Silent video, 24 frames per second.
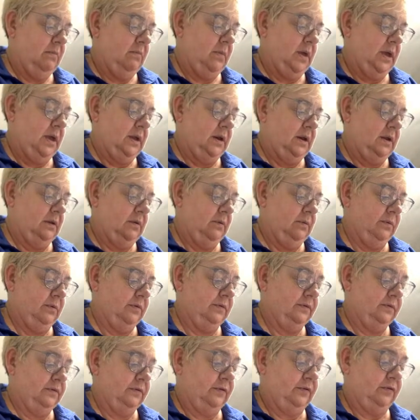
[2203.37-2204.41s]
Make it into
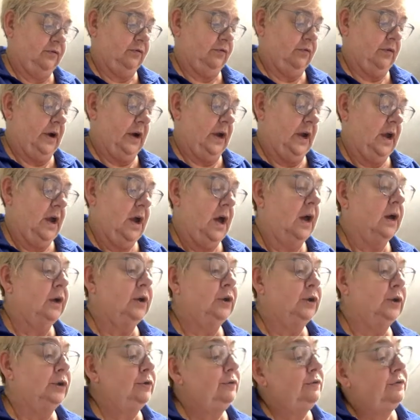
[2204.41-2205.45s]
a string, a
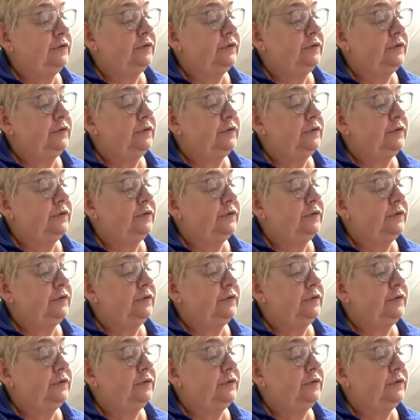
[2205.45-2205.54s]
glue